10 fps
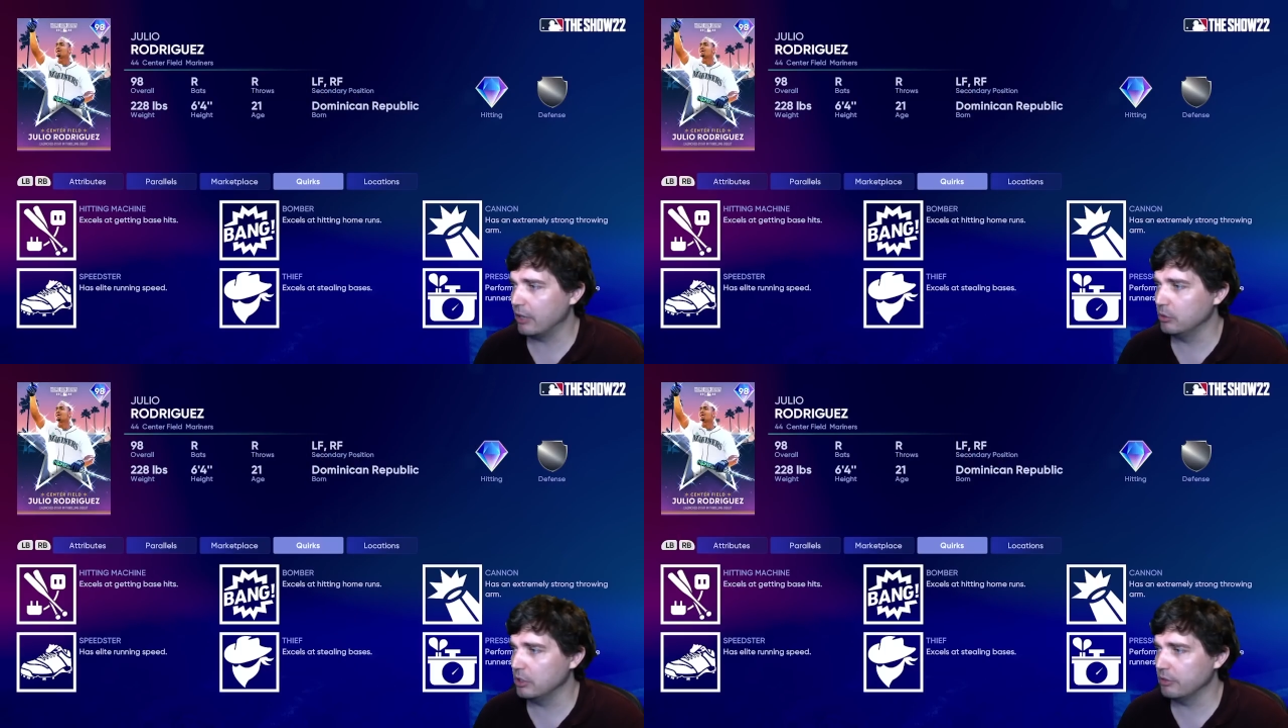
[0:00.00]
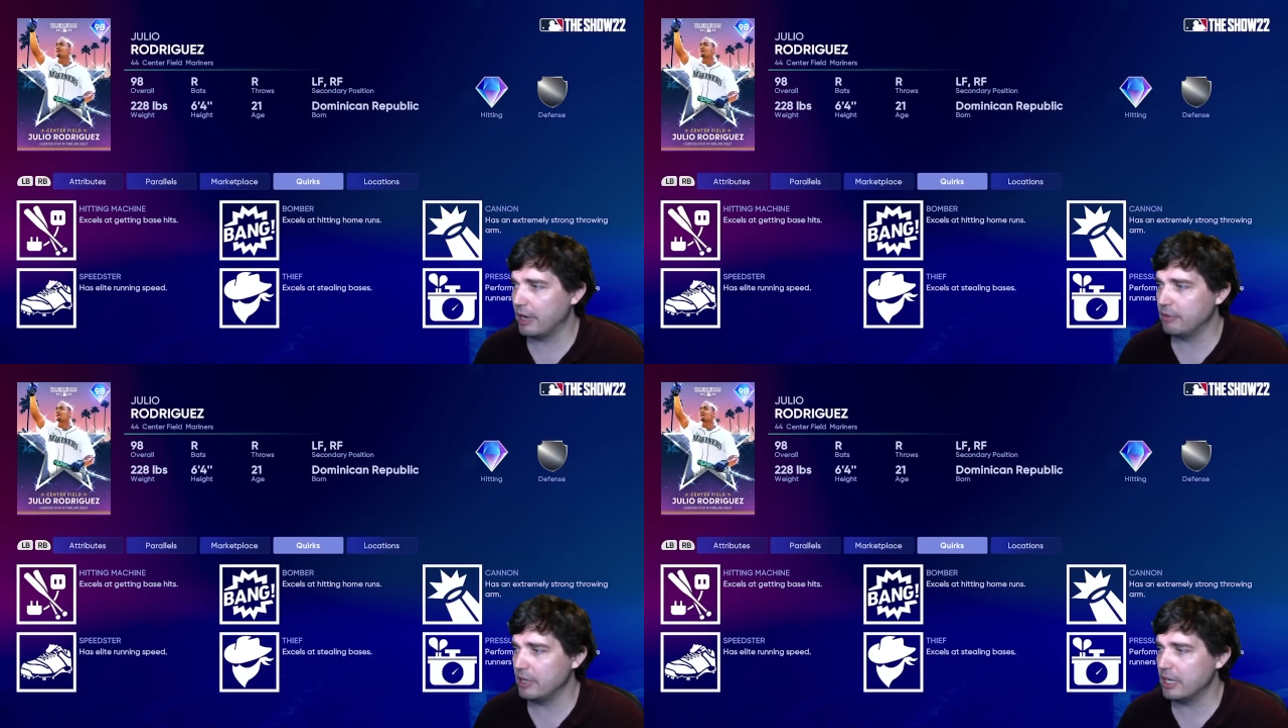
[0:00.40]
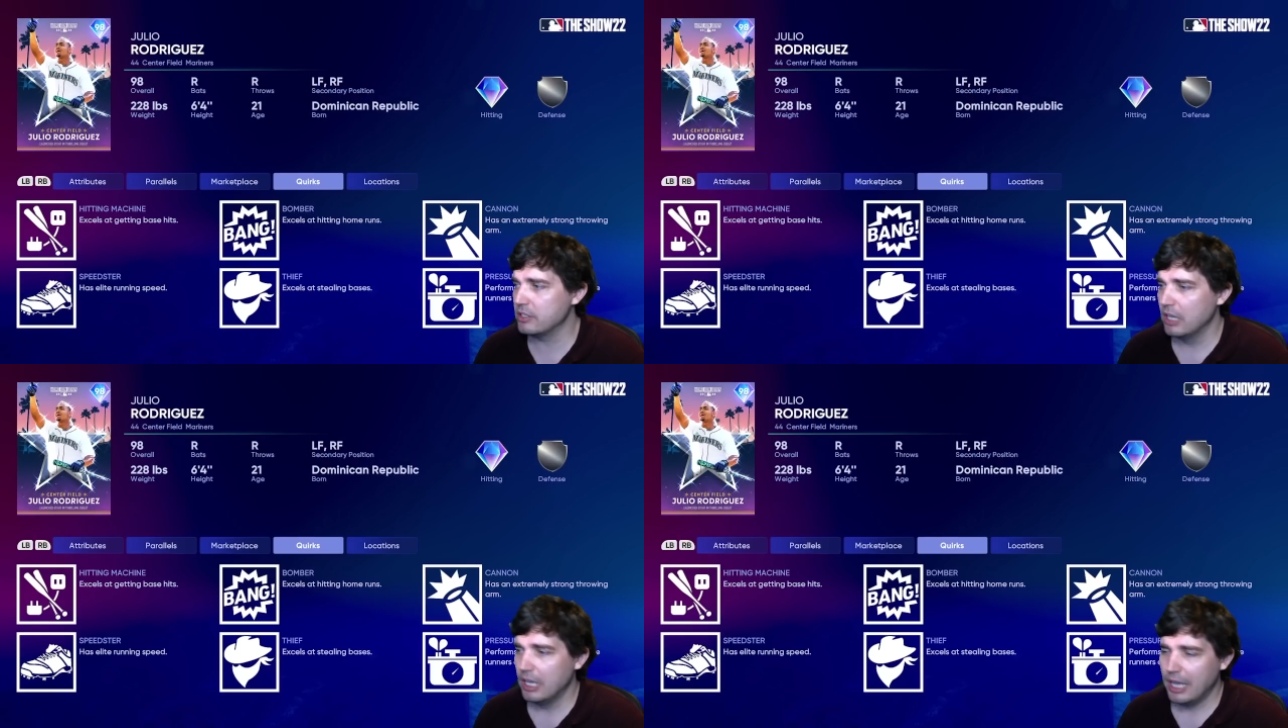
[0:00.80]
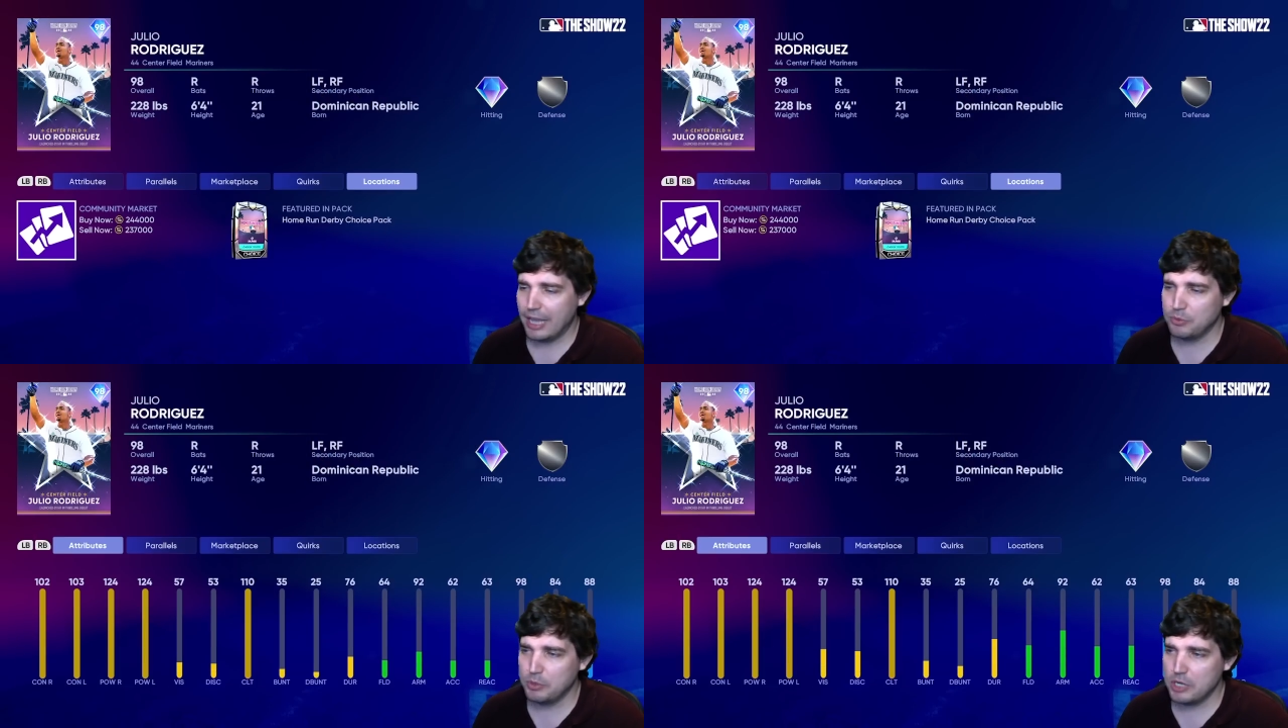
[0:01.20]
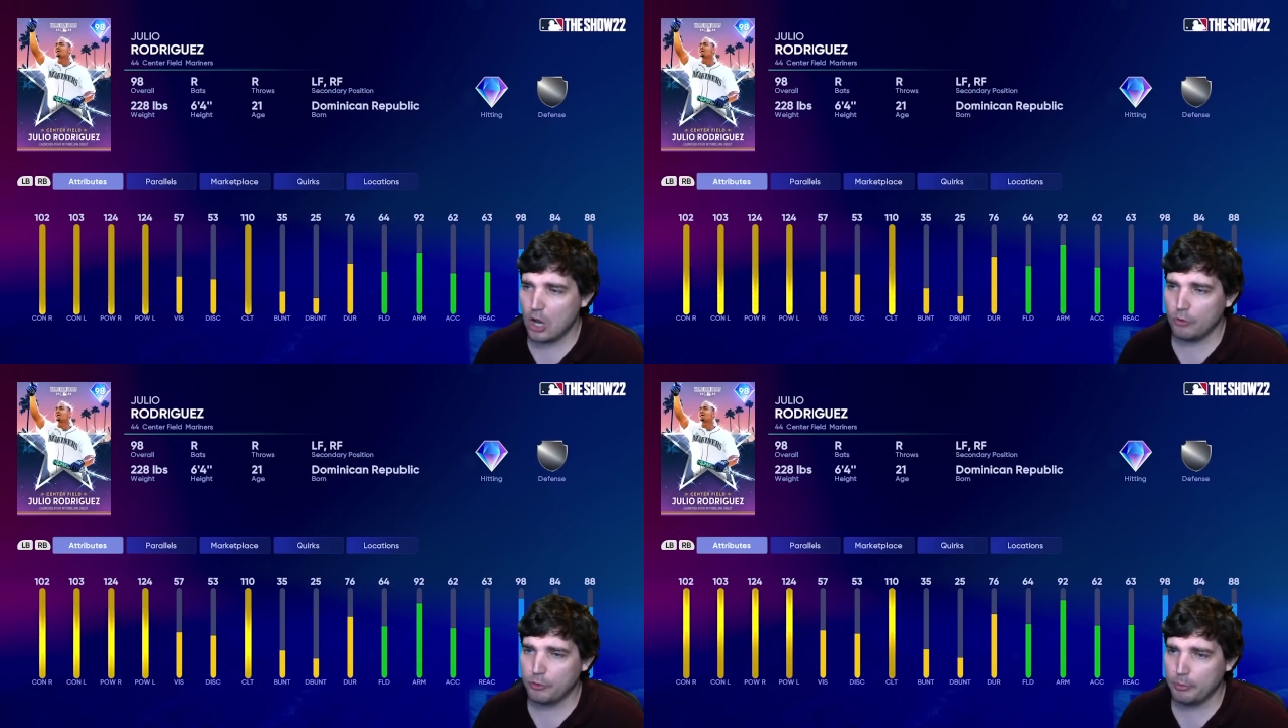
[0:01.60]
Julio Rodriguez, as we
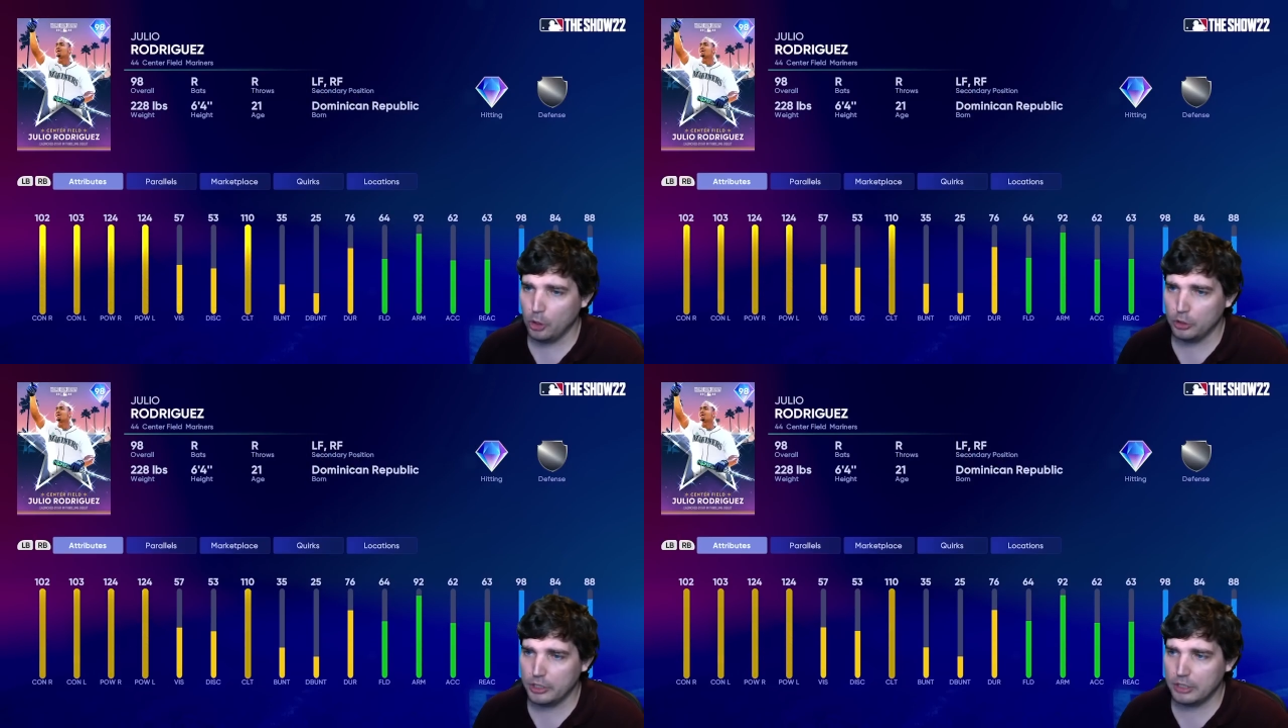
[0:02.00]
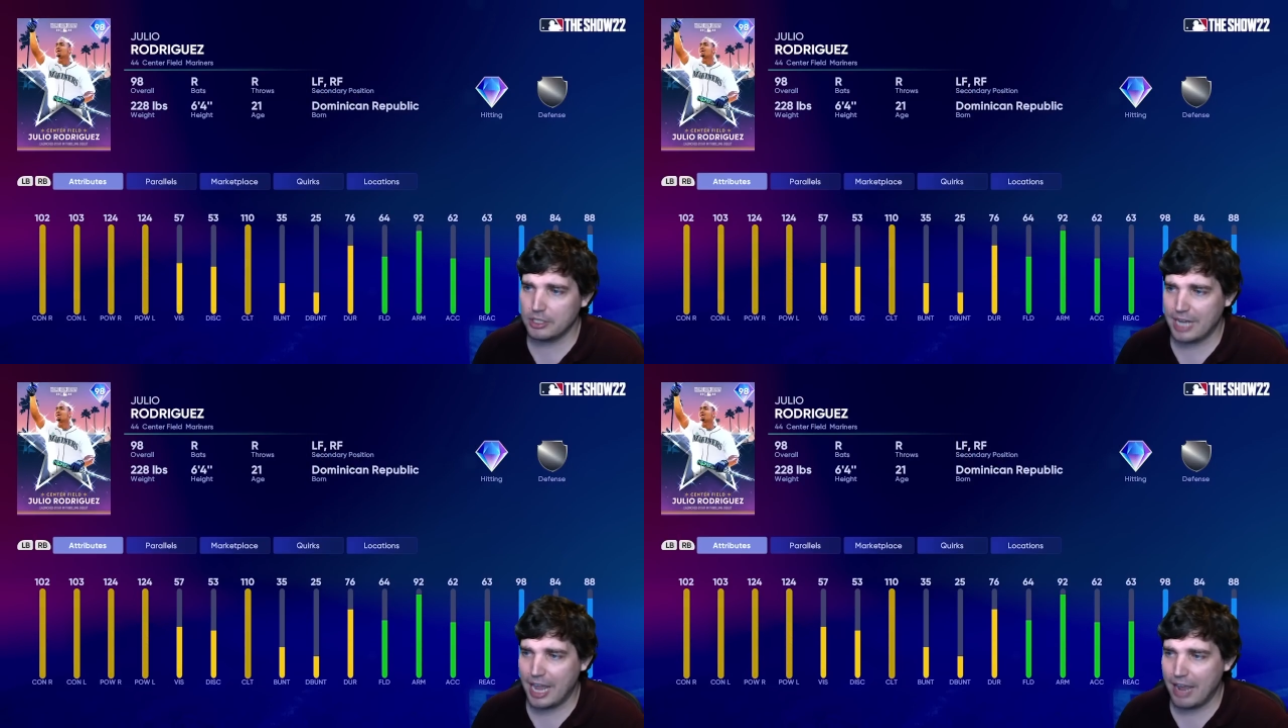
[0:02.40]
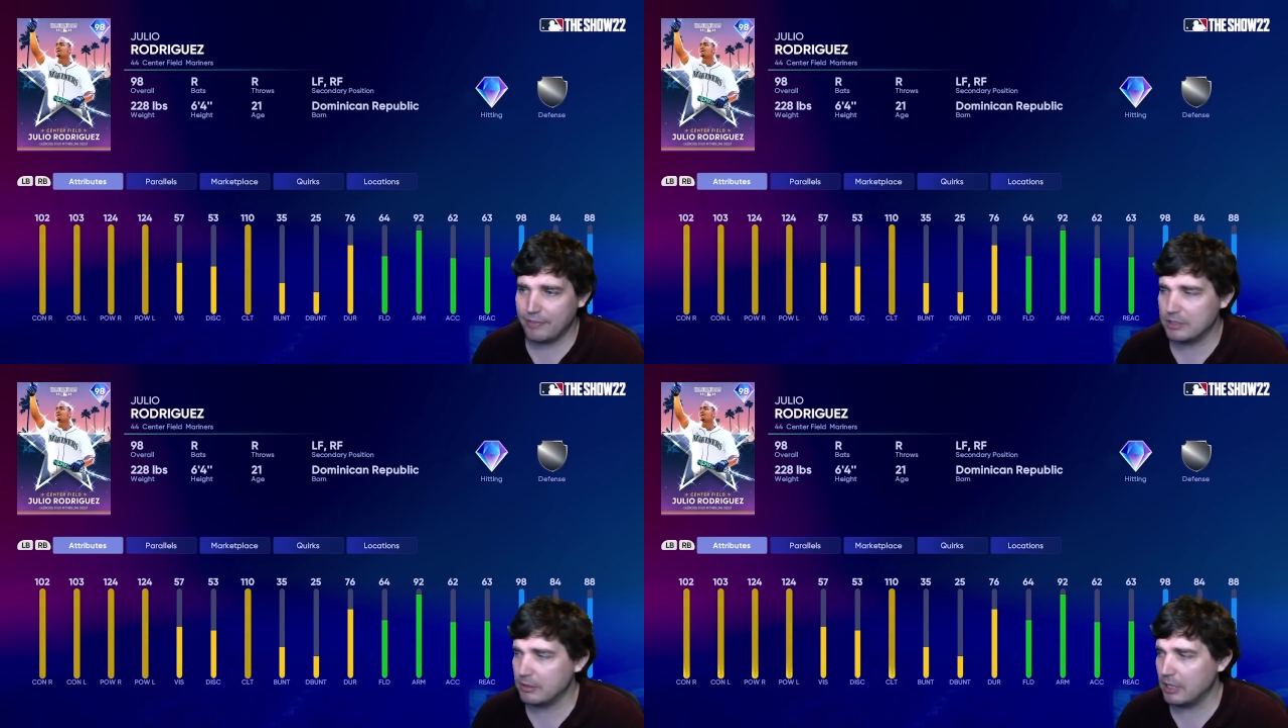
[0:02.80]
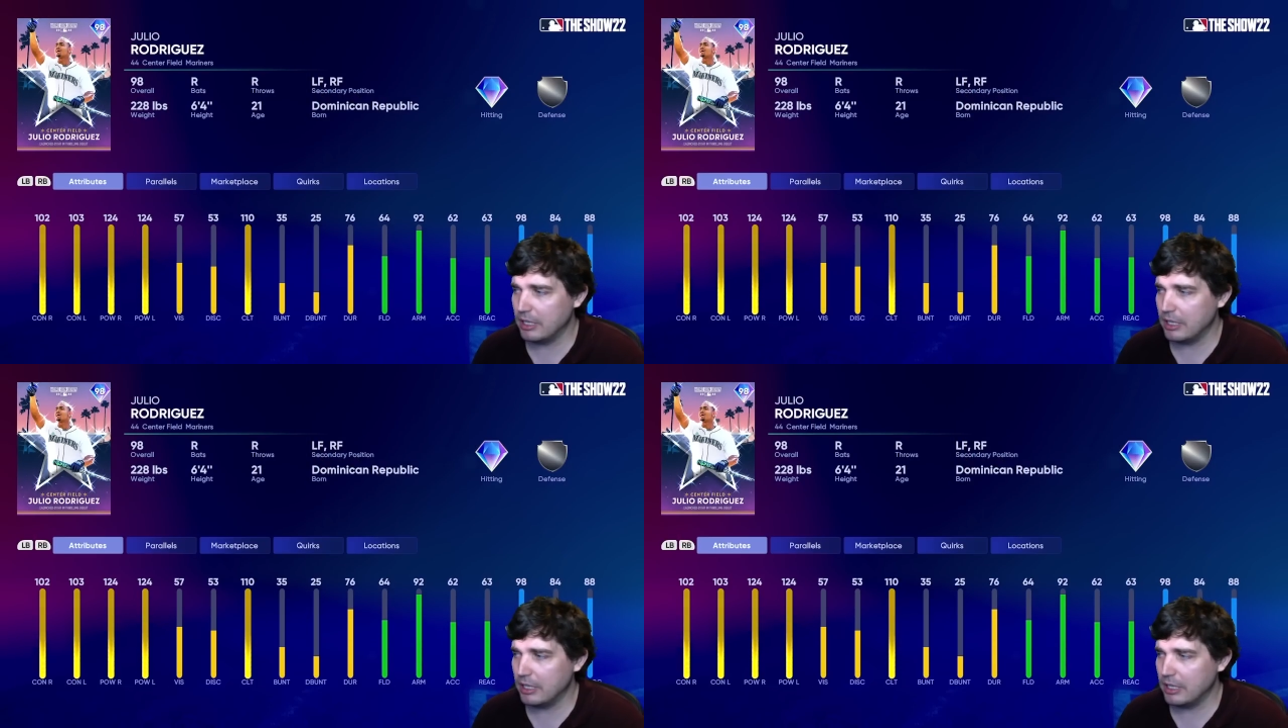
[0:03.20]
know from earlier, doesn't have his,